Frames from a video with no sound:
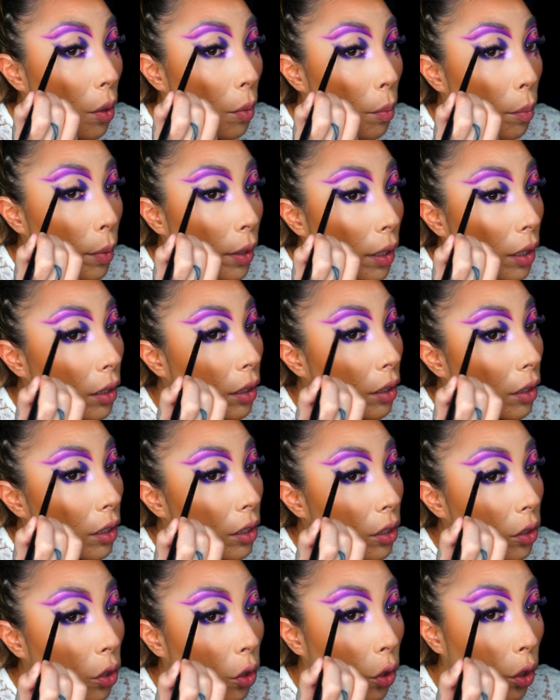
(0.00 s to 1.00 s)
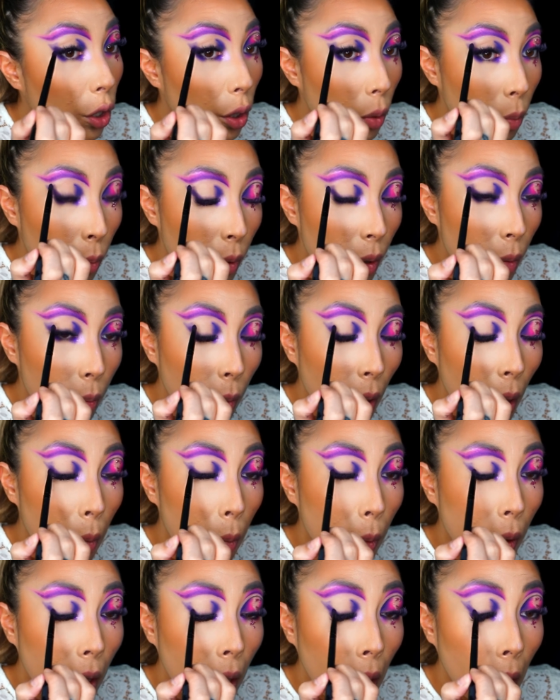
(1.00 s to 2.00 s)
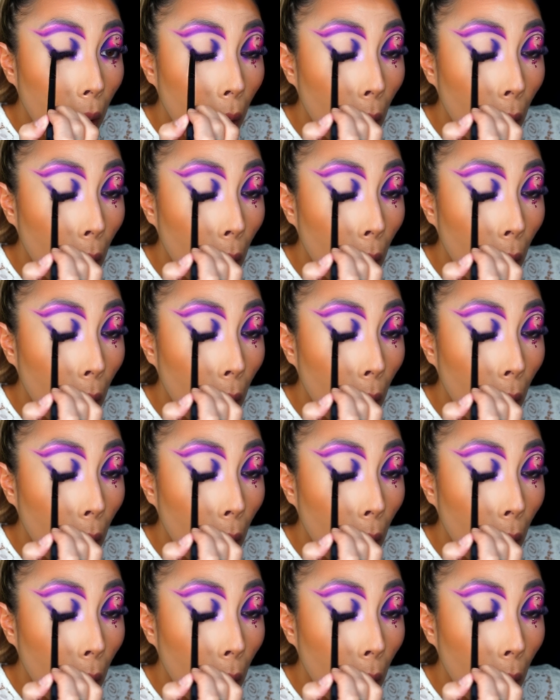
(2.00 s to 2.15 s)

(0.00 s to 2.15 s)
Building this colour bit by bit.